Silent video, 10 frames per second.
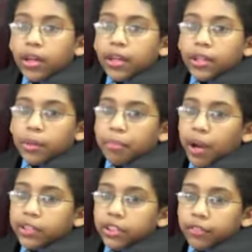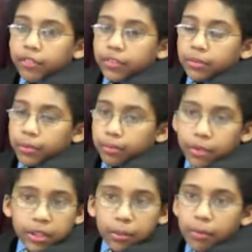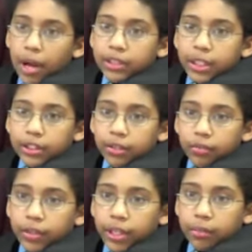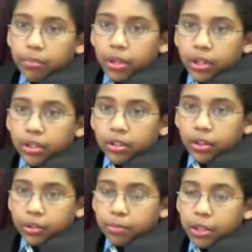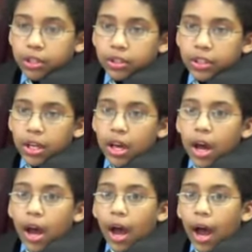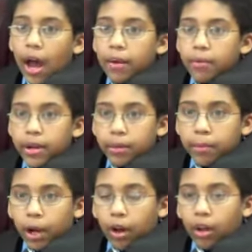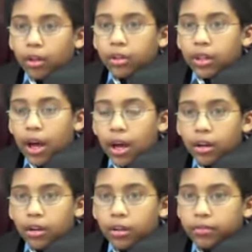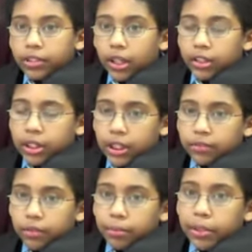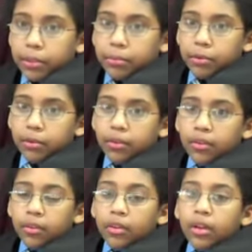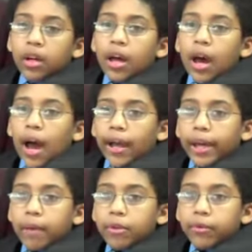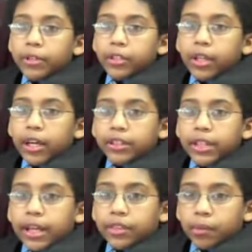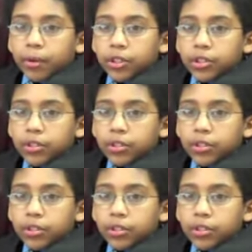In the process of reading those books, I read about a lot of successful people. I came to realize that the person